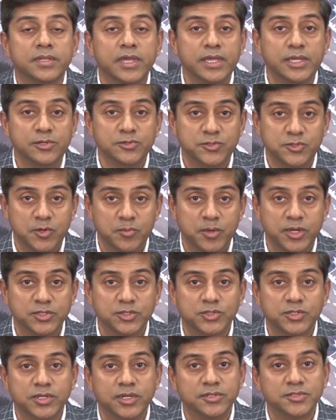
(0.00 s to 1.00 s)
Thank you so
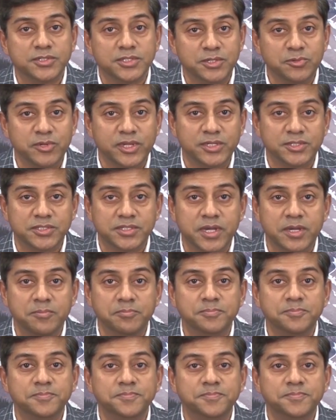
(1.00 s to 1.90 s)
much. I'll see you next time.